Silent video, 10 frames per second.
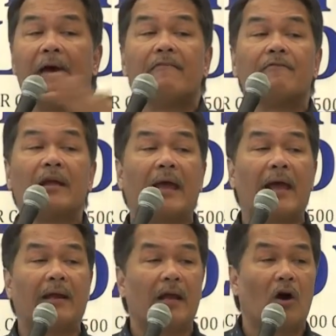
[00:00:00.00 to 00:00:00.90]
every
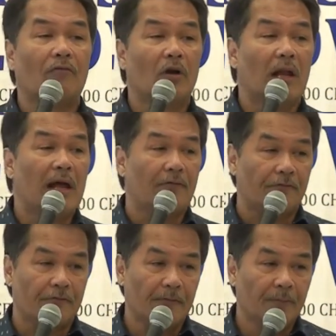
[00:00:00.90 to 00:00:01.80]
area of your life.
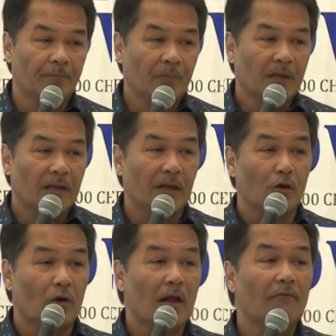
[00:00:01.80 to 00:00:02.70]
In
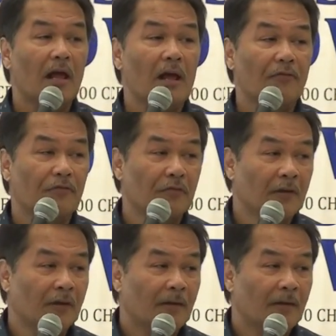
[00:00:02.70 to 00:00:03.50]
your love life,